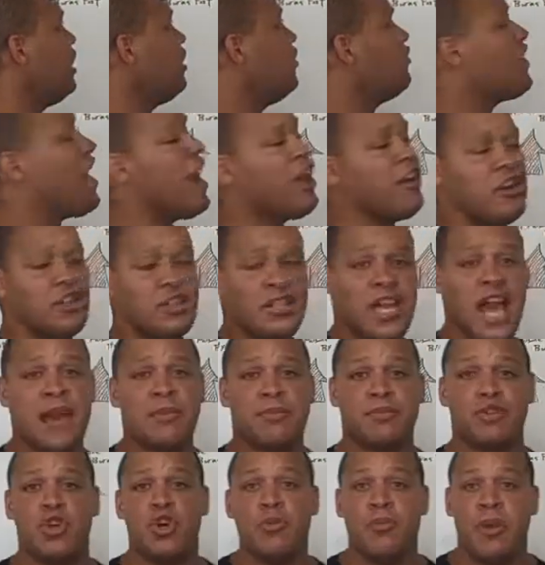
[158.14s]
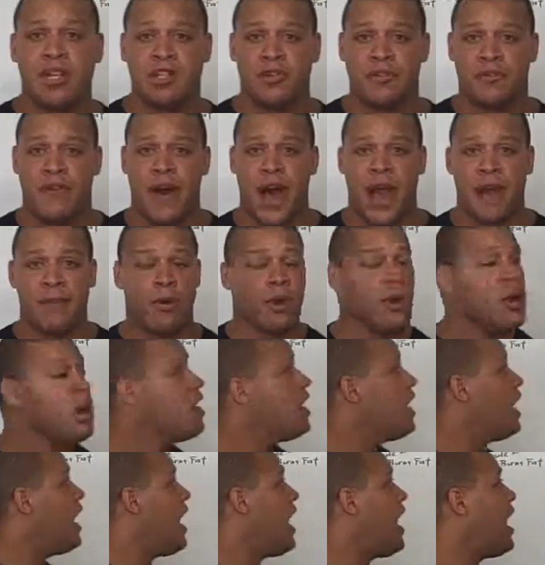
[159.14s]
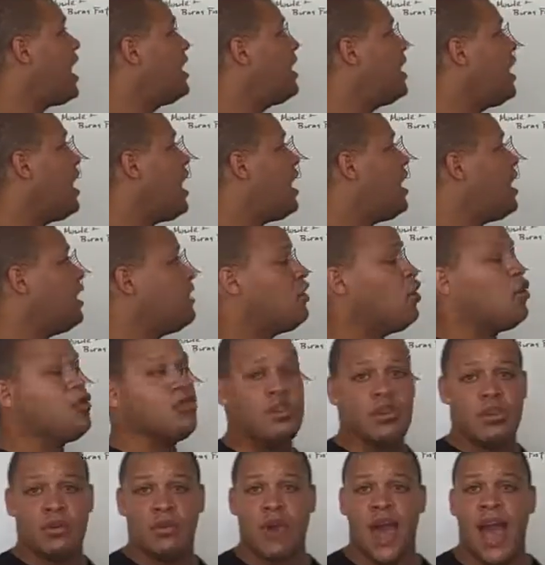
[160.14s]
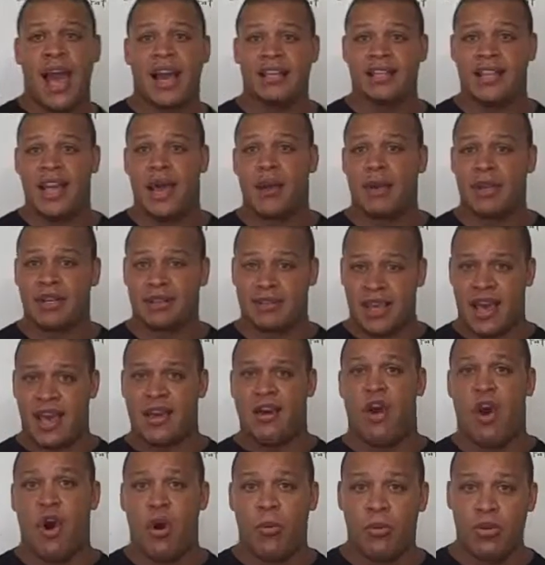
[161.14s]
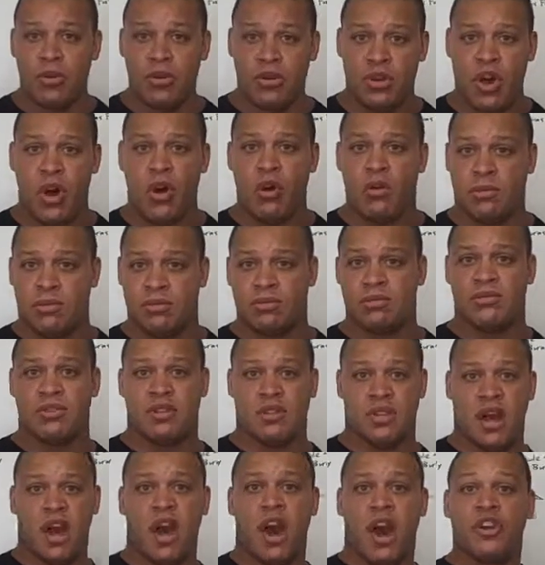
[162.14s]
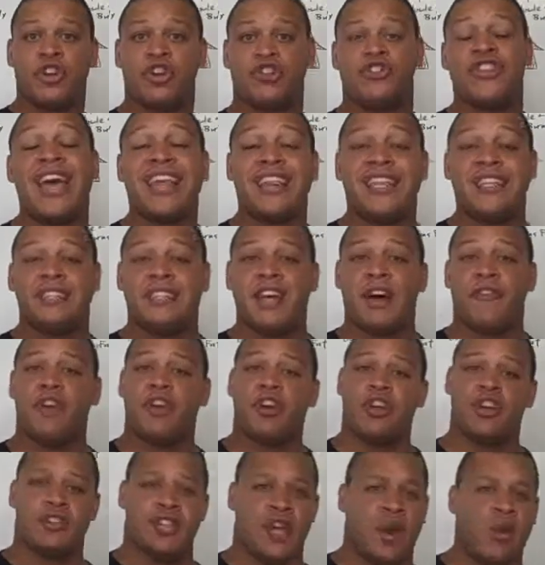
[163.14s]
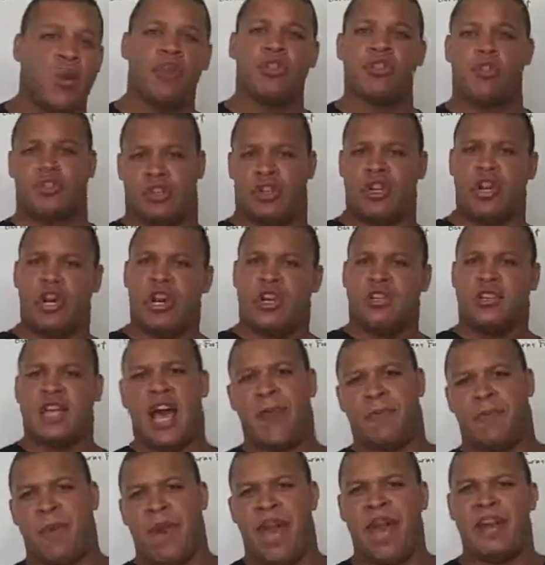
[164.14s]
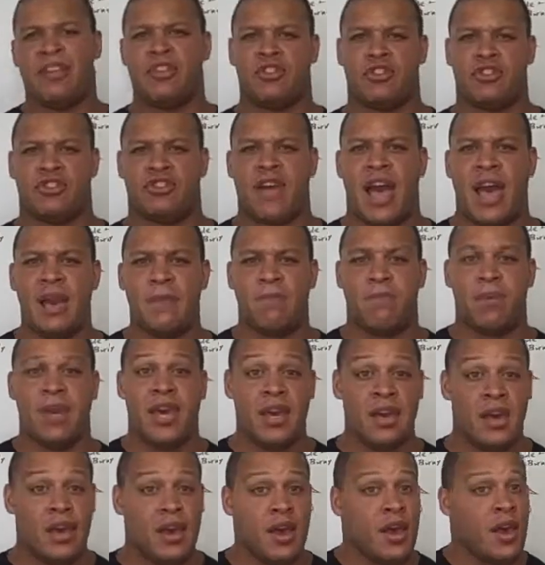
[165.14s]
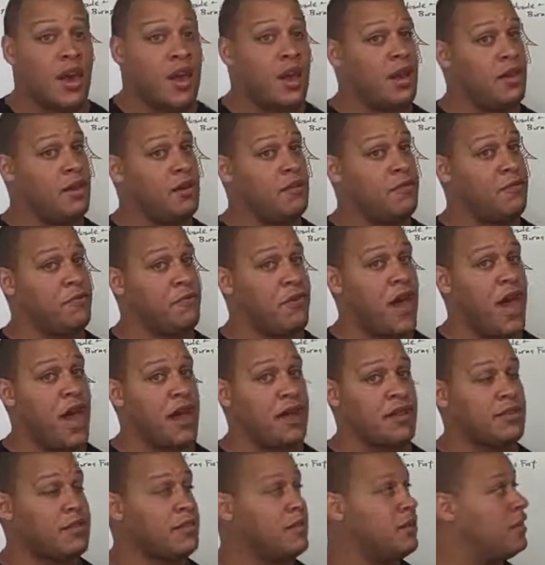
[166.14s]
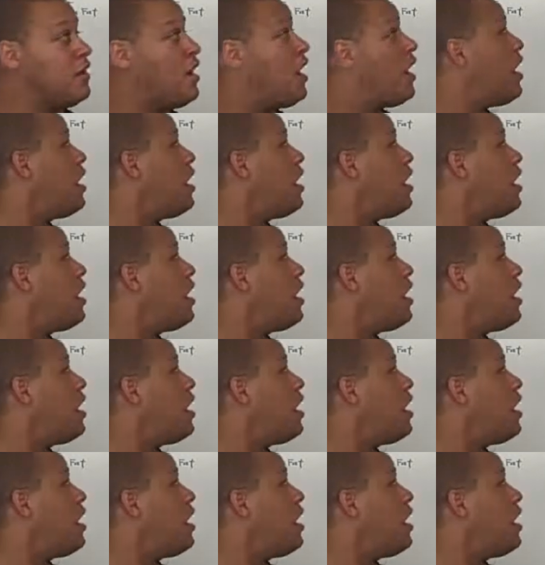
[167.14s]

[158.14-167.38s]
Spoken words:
Now you've got your type 2 muscle fiber, and those of you academics at home who understand this stuff, you're going to say, well, there's a type A and there's a type B, and in fact